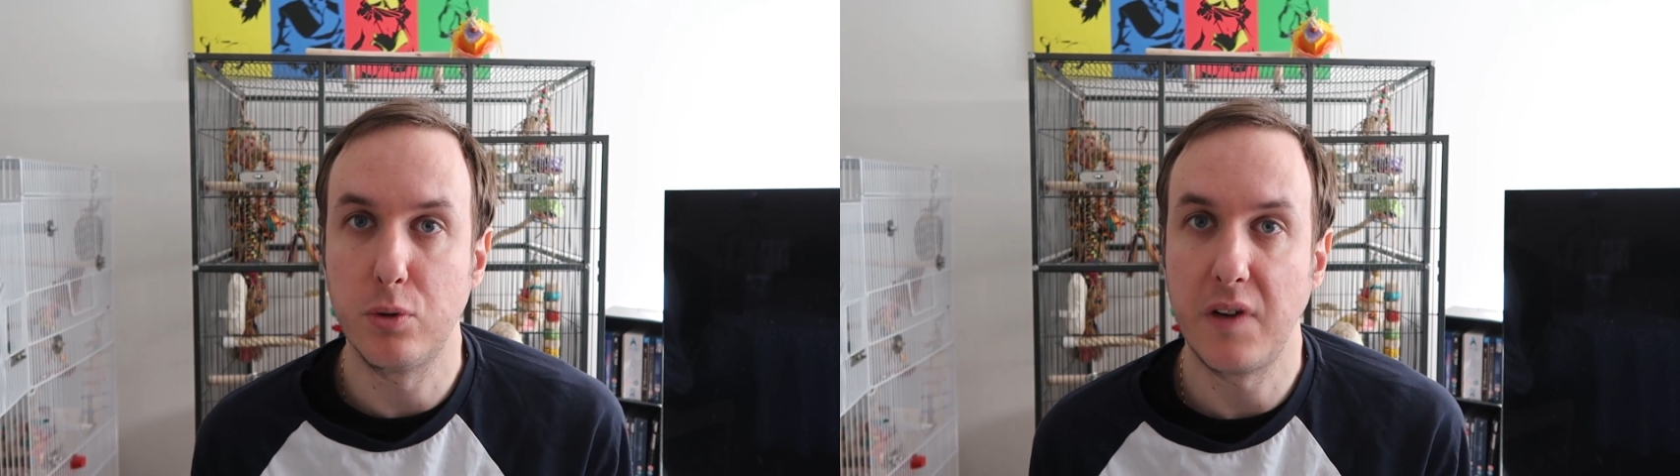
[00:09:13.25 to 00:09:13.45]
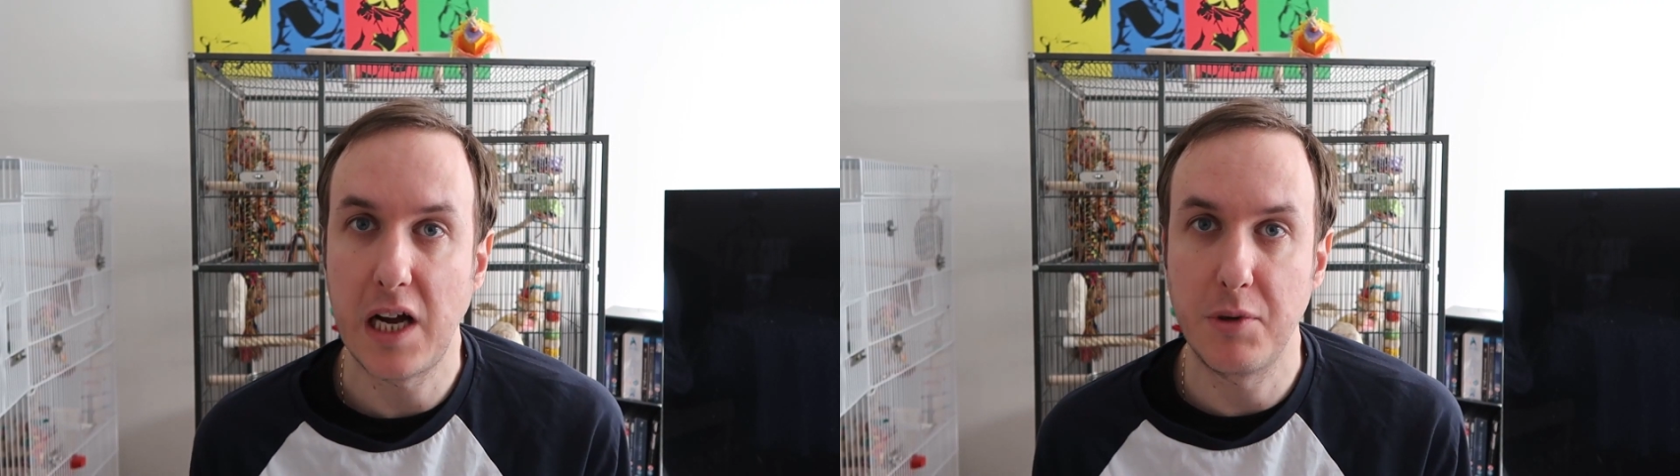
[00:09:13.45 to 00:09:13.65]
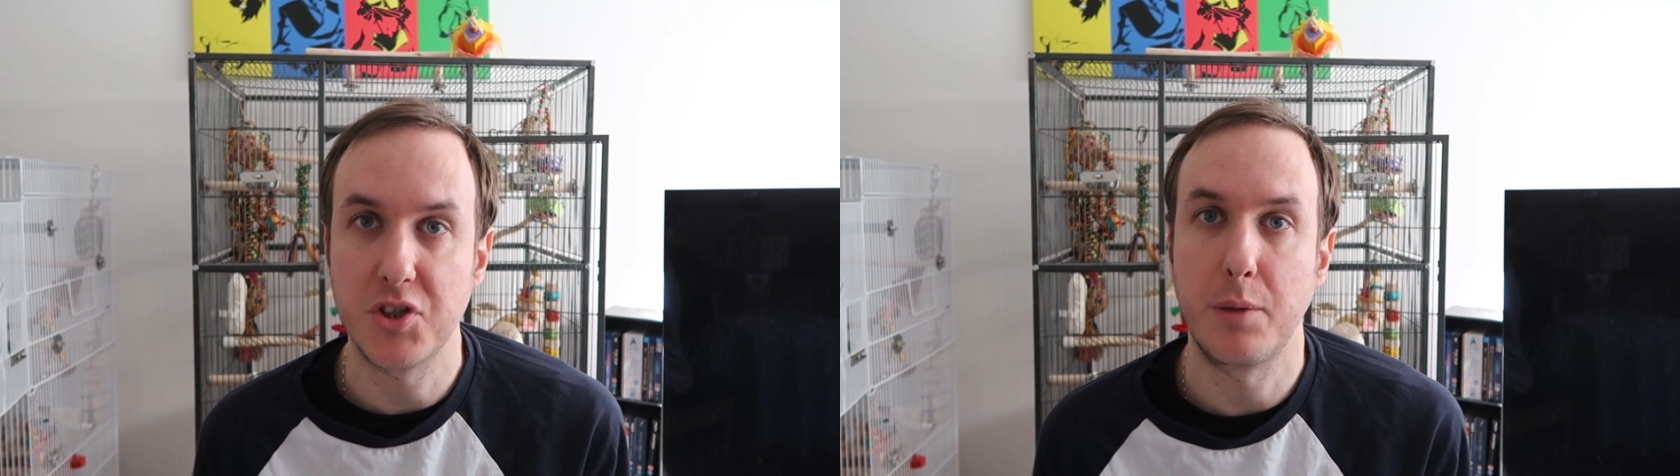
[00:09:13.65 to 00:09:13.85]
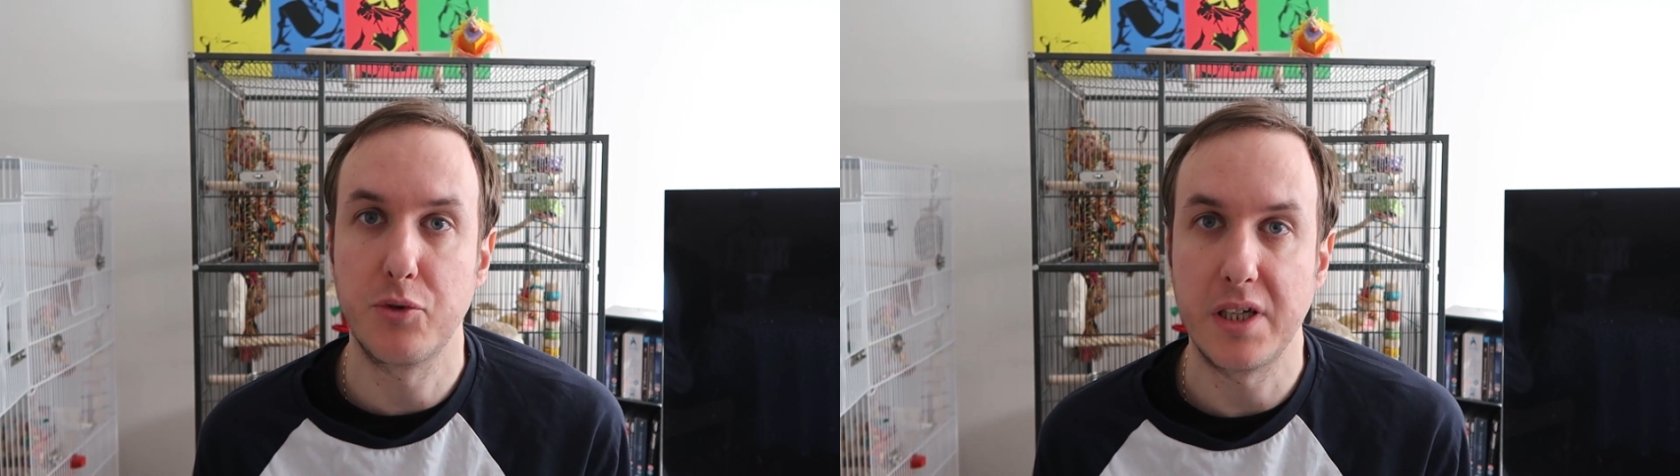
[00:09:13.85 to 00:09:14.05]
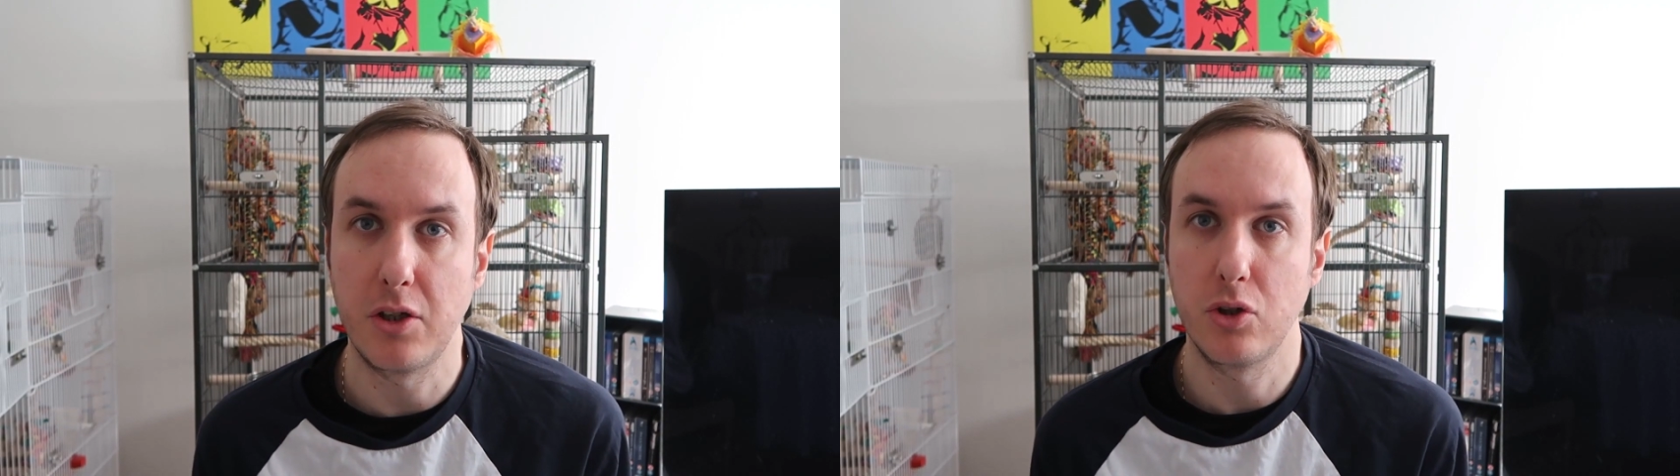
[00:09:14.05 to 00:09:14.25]
of how much
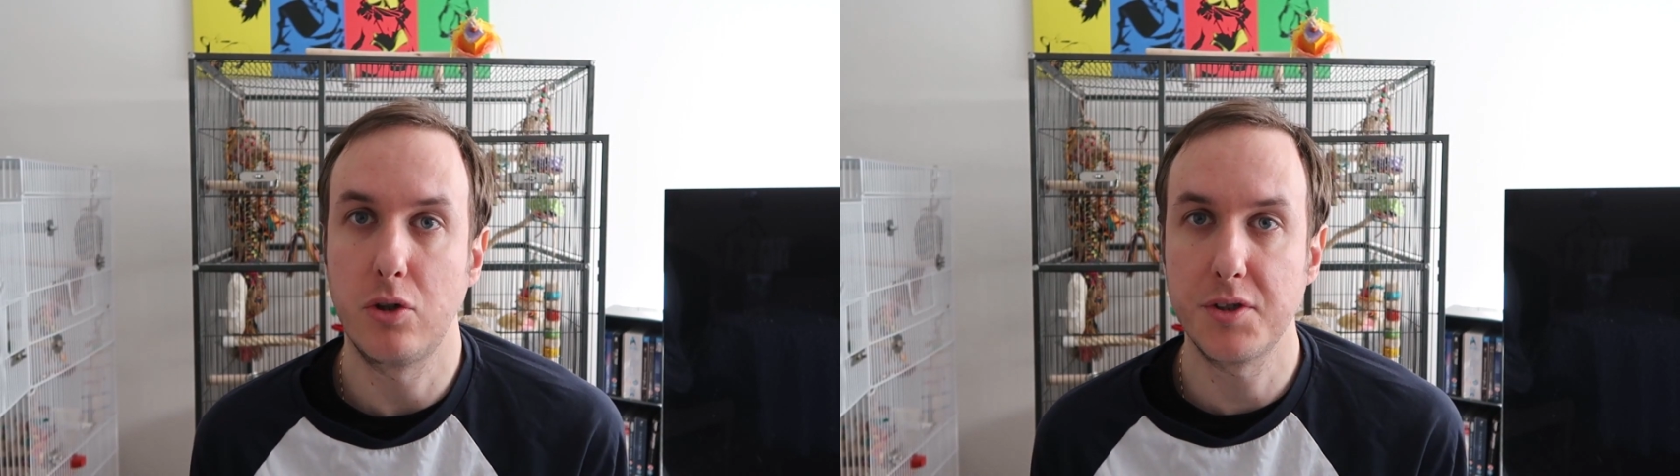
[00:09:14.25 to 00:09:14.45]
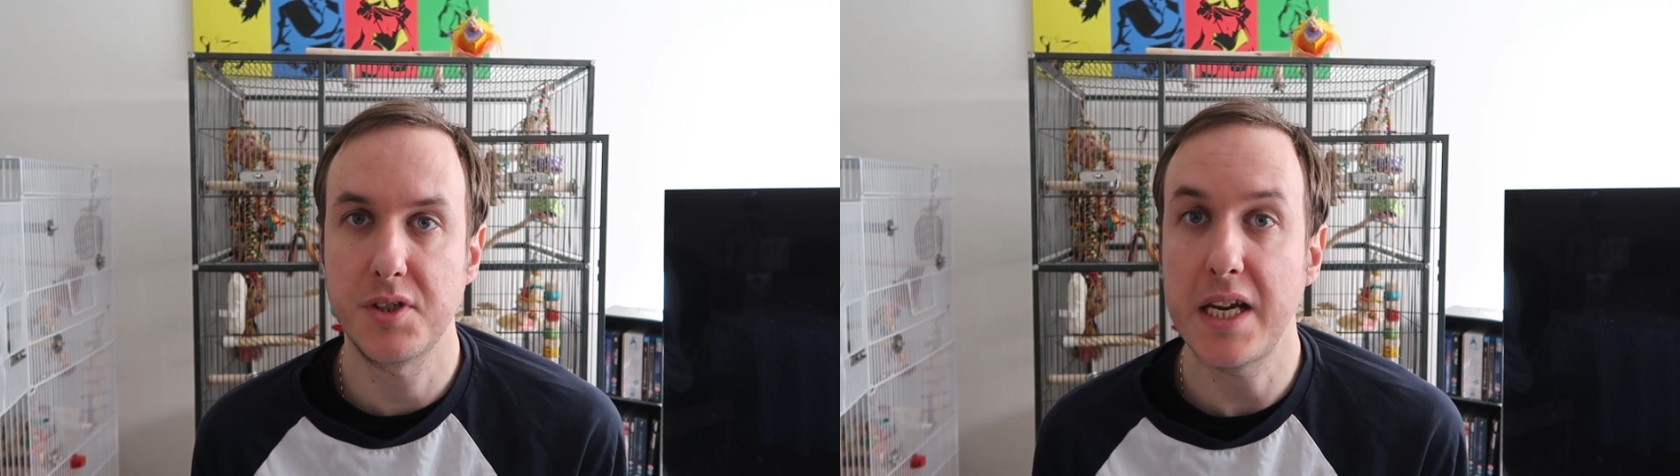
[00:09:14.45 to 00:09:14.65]
substrate can cost,